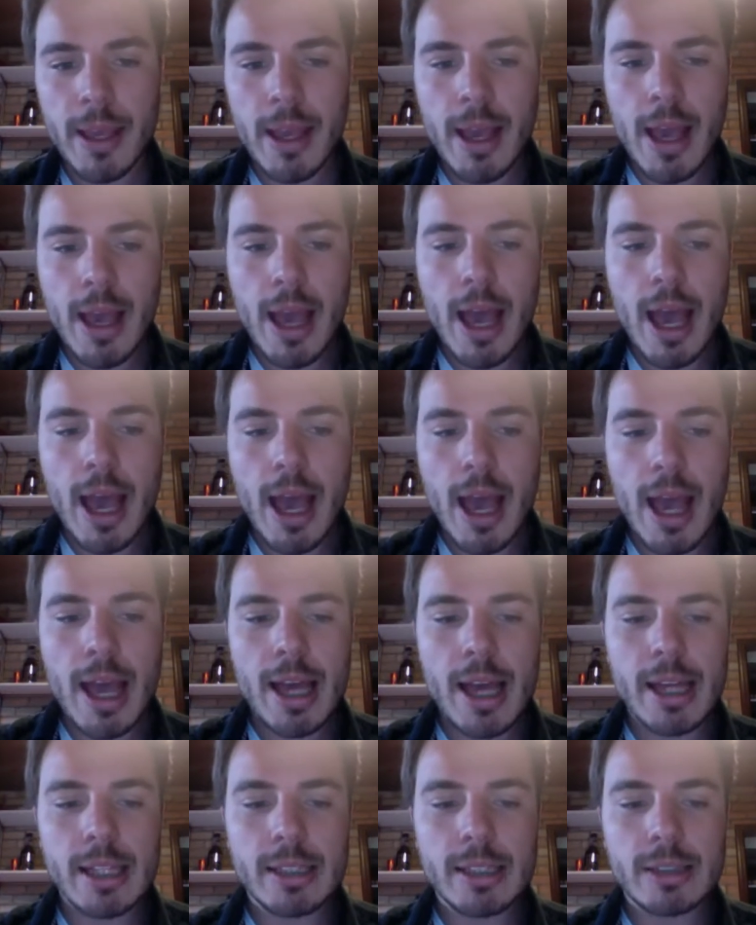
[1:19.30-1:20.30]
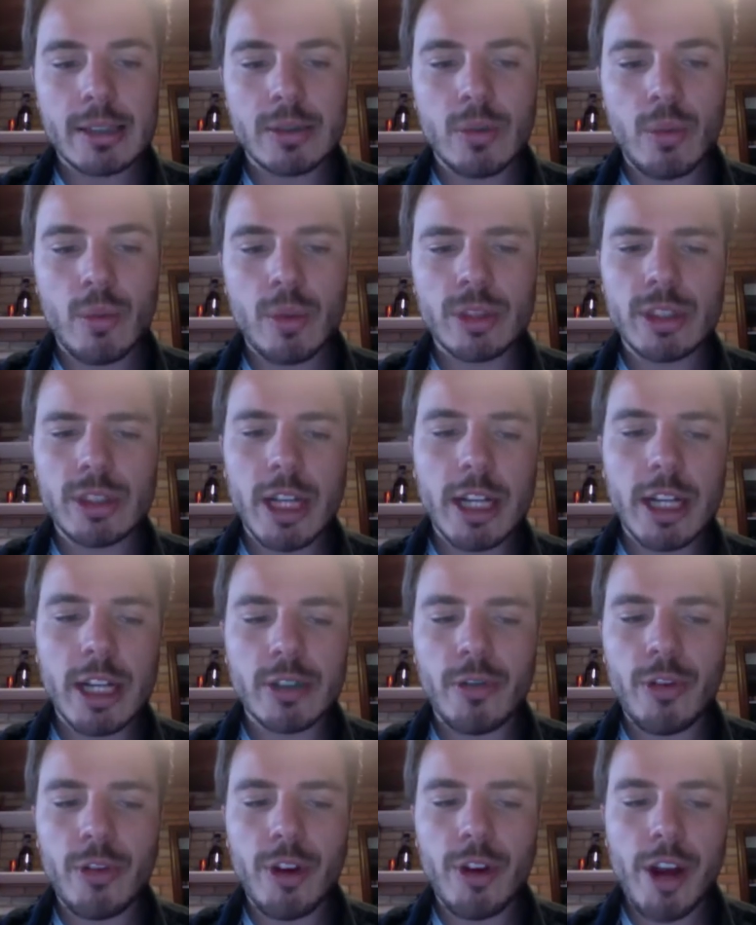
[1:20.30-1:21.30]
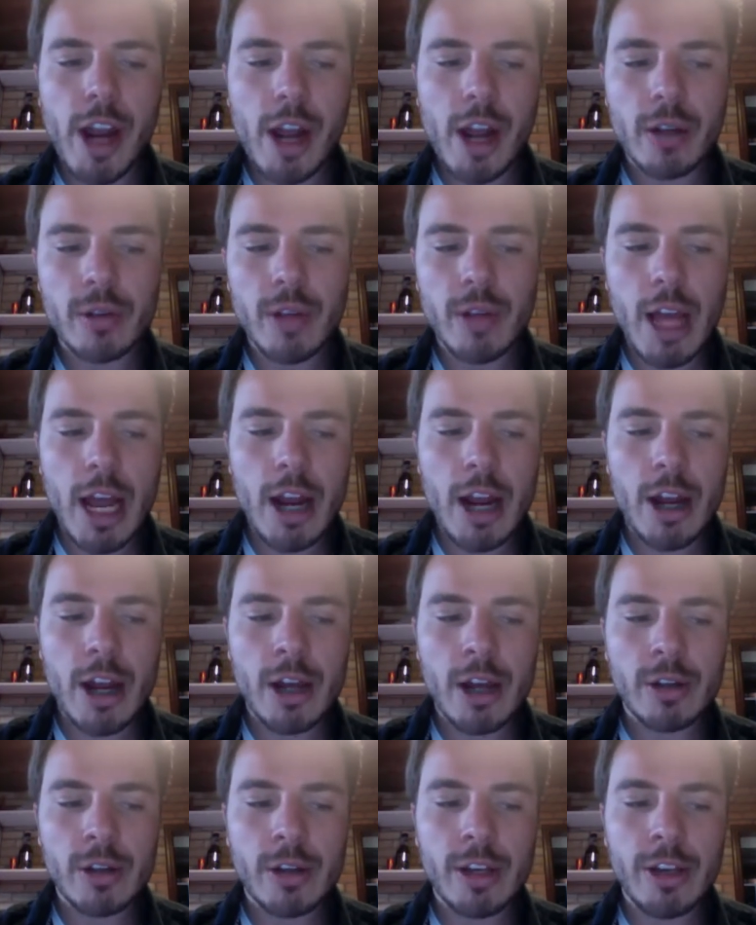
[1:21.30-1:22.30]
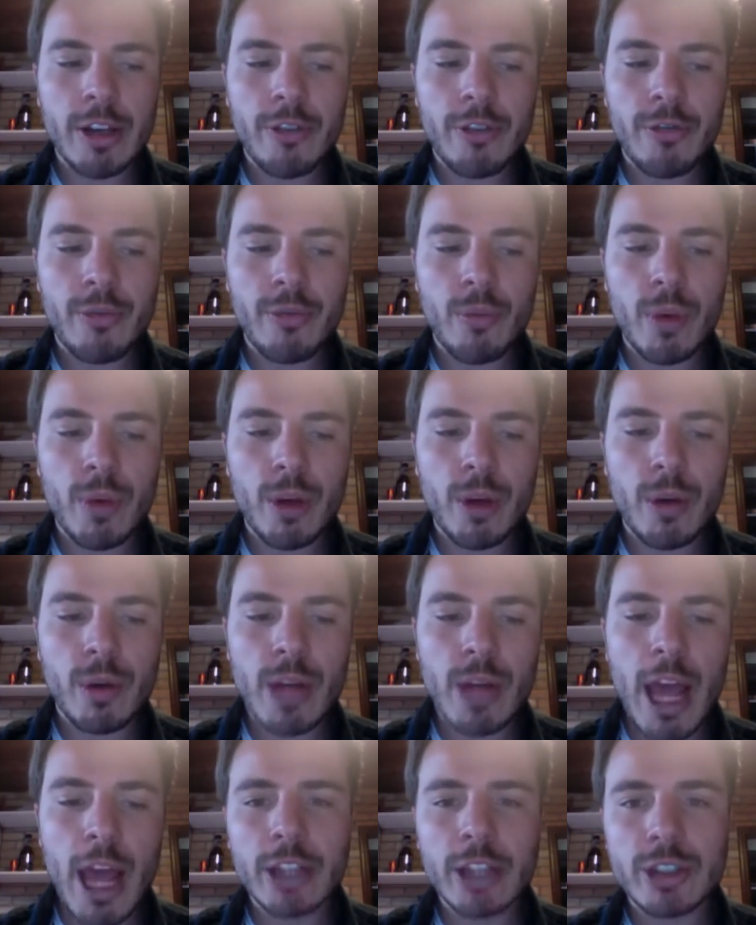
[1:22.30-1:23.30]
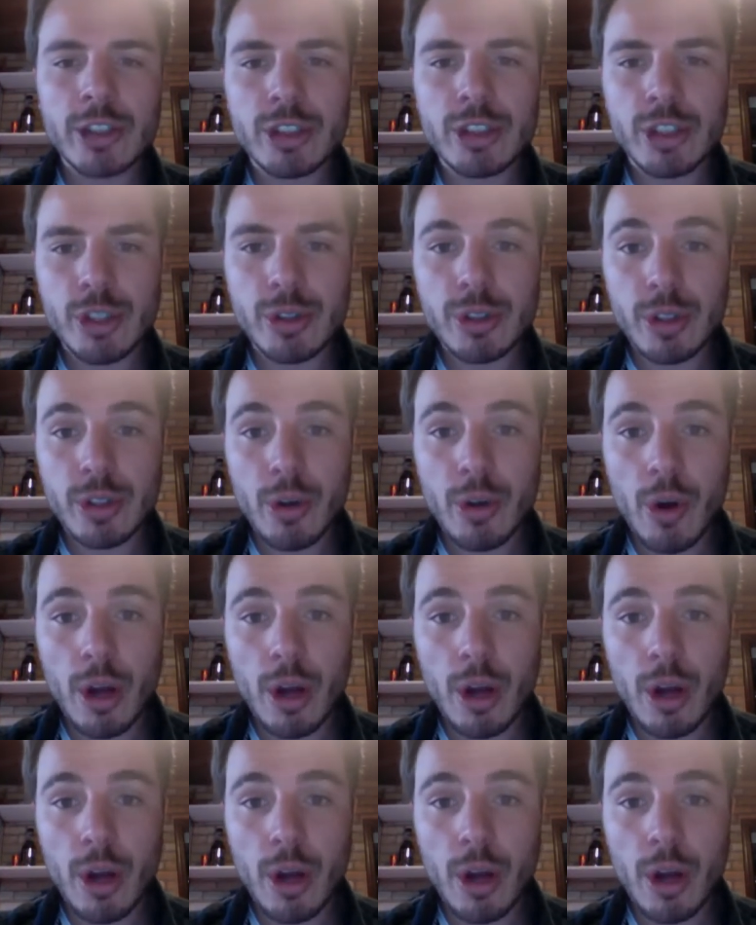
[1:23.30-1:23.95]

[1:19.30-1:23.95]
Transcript: and we started to figure out uh, if we could actually choose the color